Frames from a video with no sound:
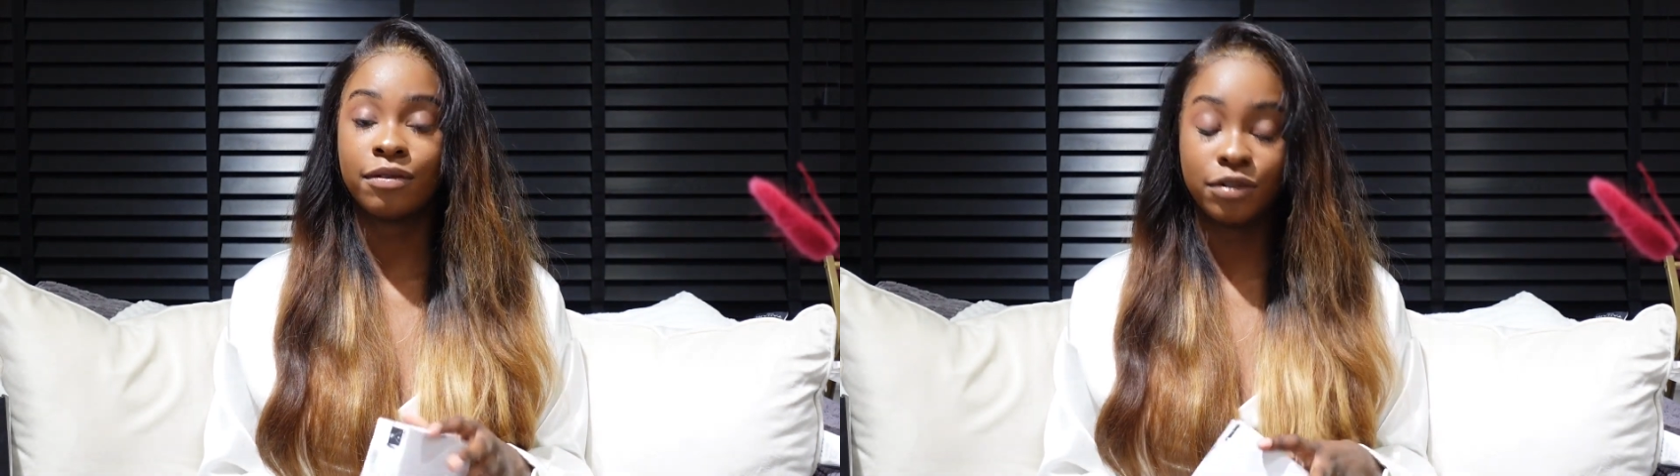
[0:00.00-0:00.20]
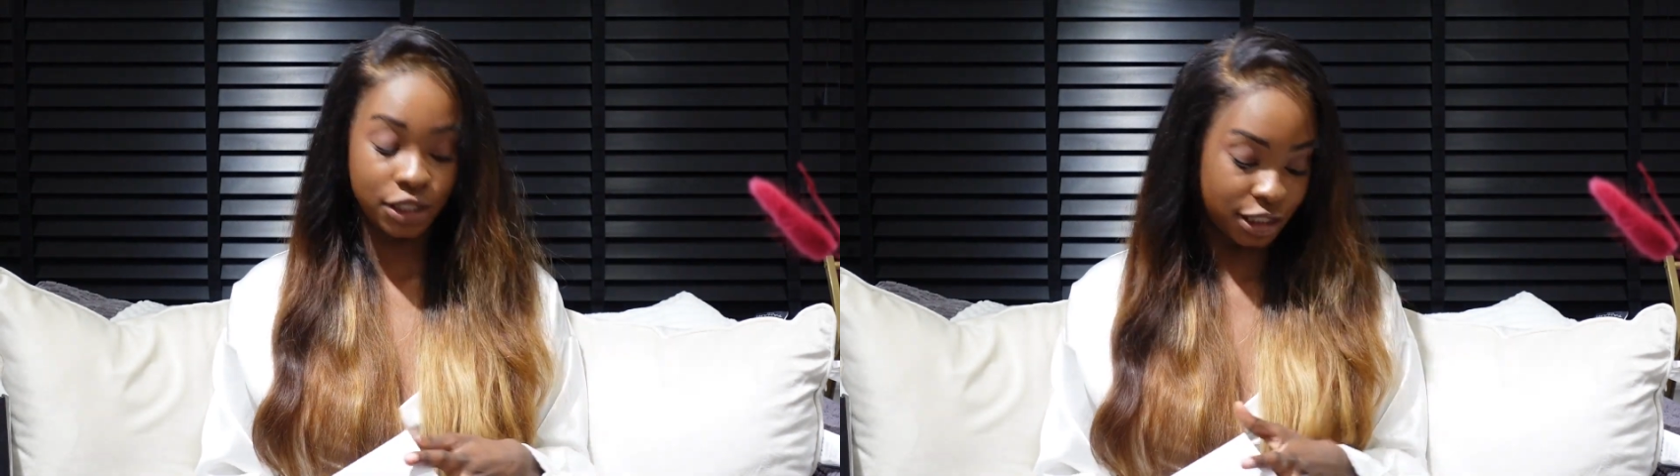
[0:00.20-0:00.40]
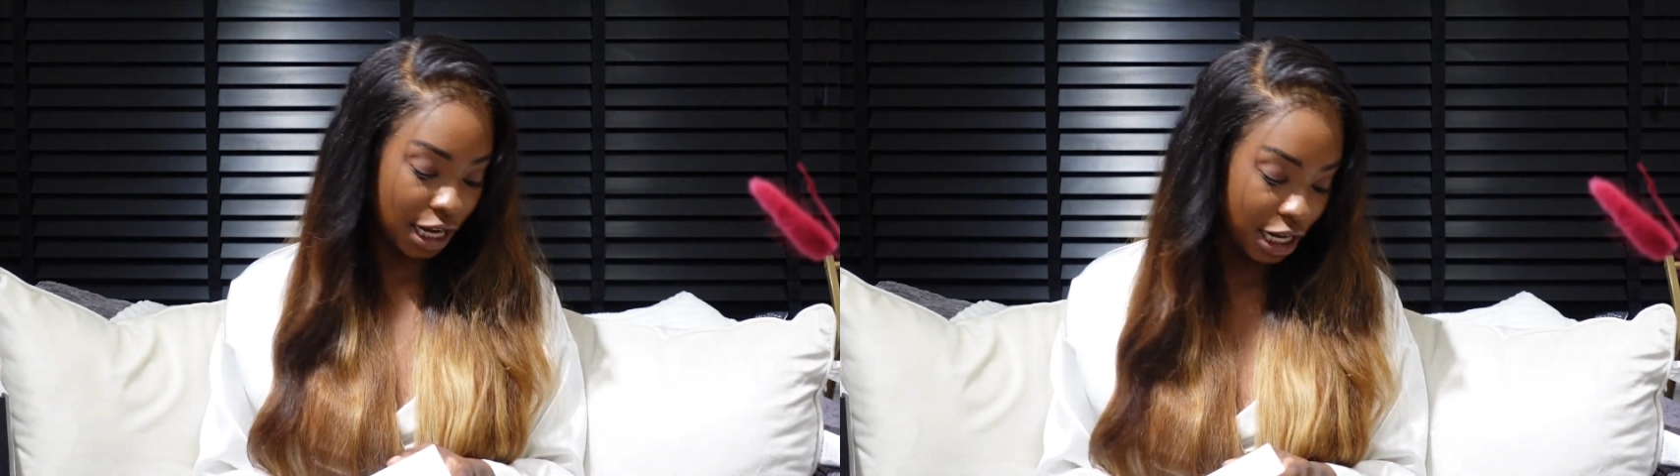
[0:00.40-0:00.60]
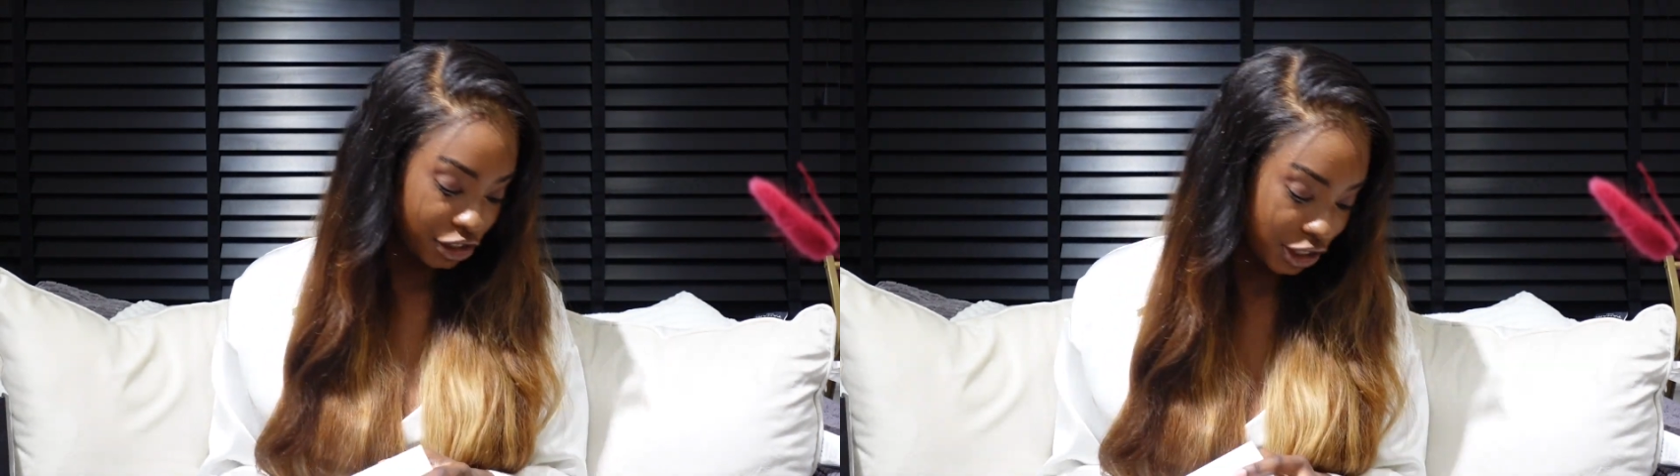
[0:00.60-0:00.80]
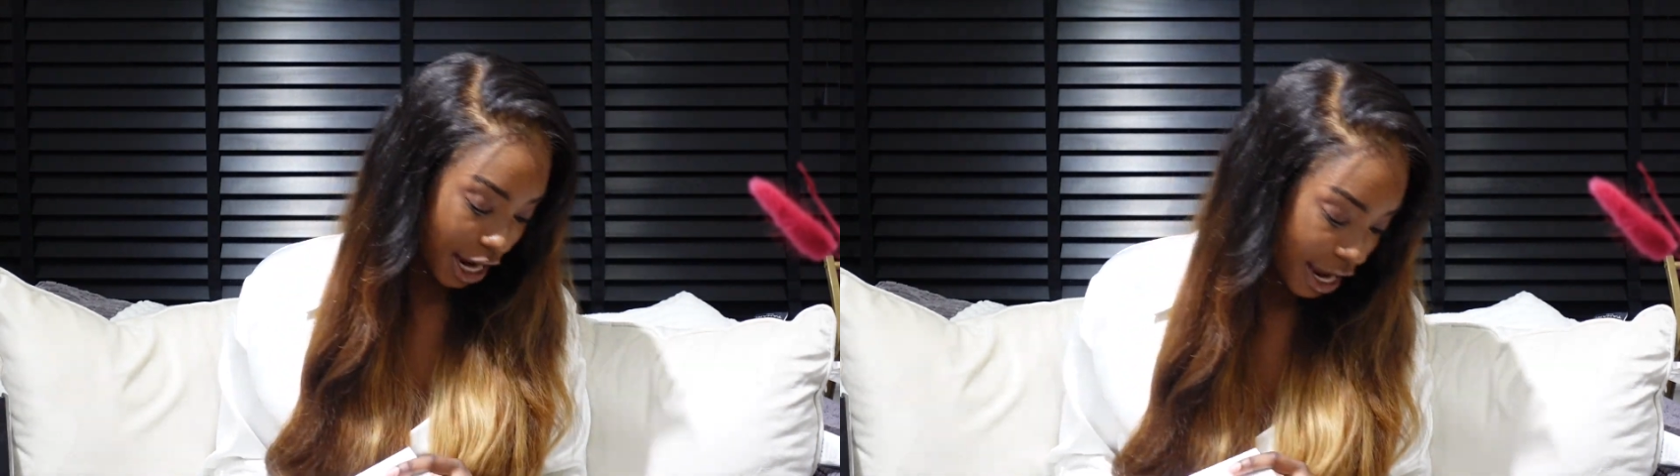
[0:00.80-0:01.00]

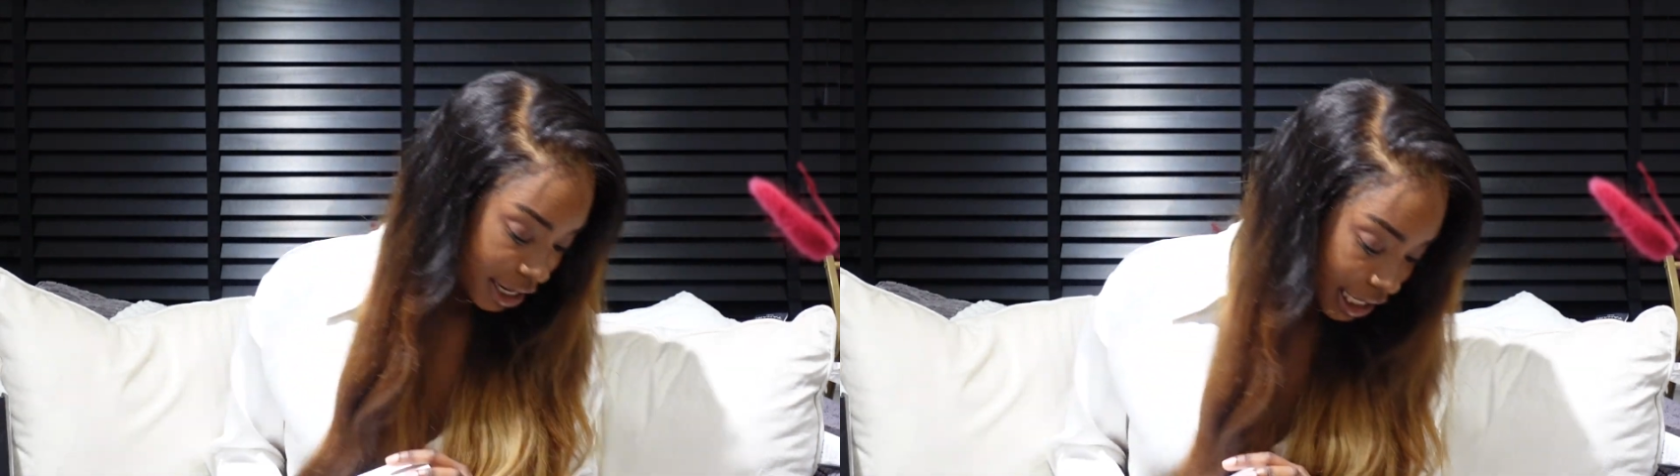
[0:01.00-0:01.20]
Versace.